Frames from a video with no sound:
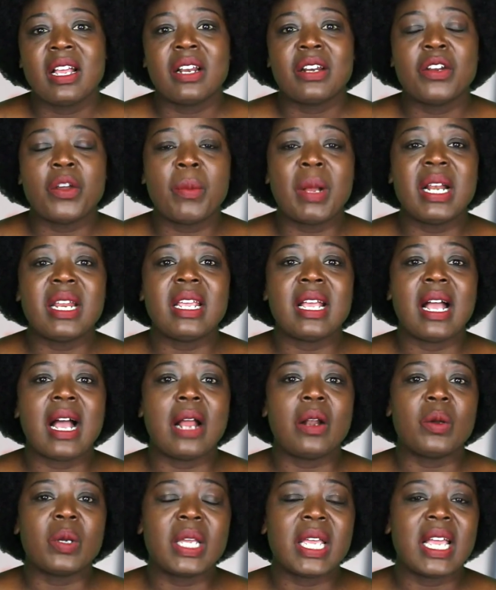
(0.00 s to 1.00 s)
normally
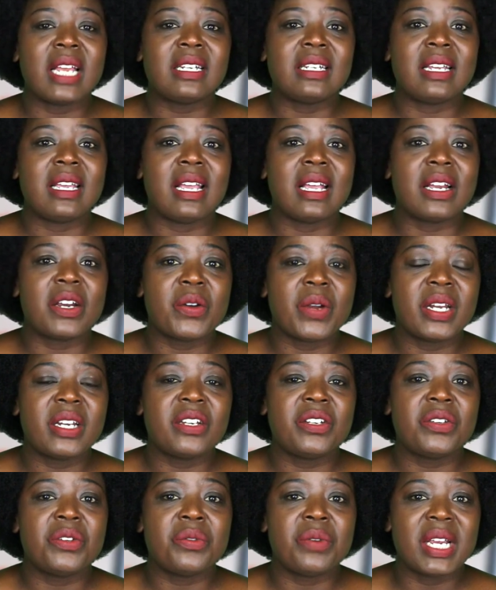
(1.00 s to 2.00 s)
allocate a
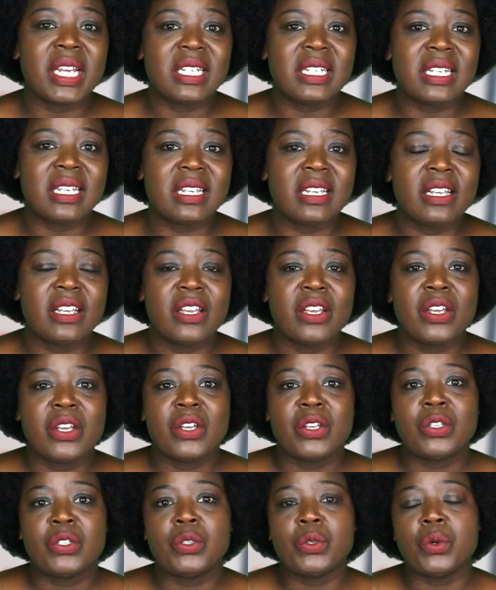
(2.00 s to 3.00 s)
credit rating
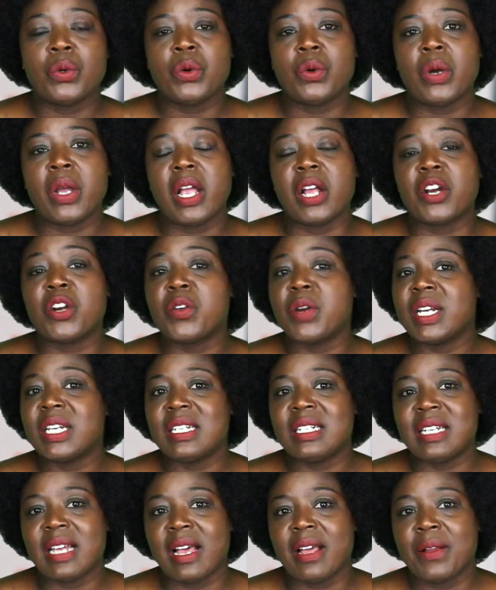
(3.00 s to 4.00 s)
to a
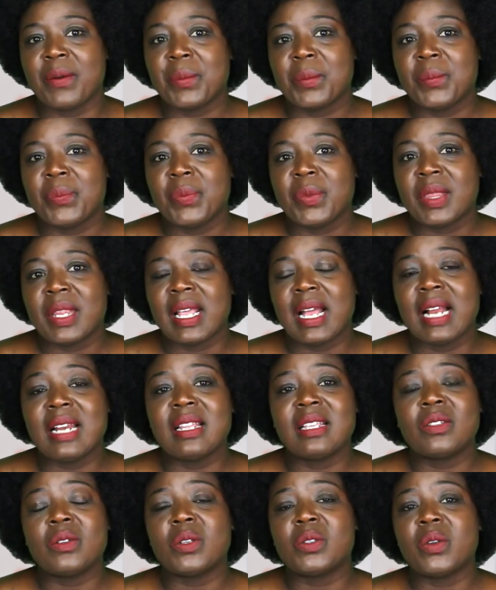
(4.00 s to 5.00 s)
creditor.
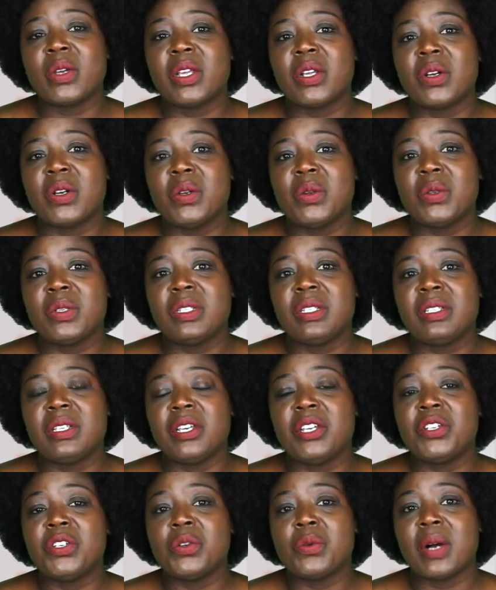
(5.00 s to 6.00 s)
And this also includes
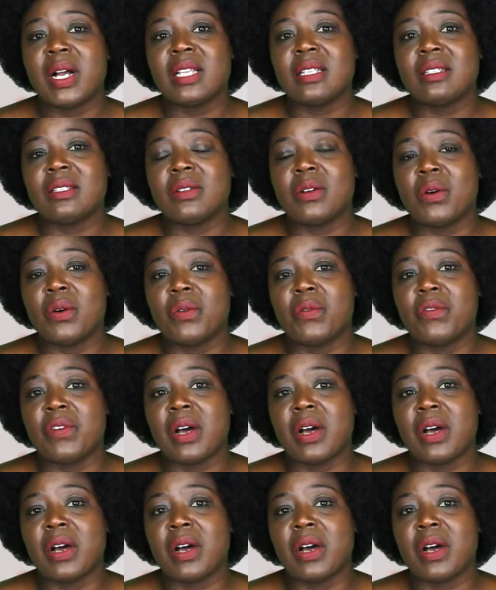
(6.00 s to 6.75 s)
issuers of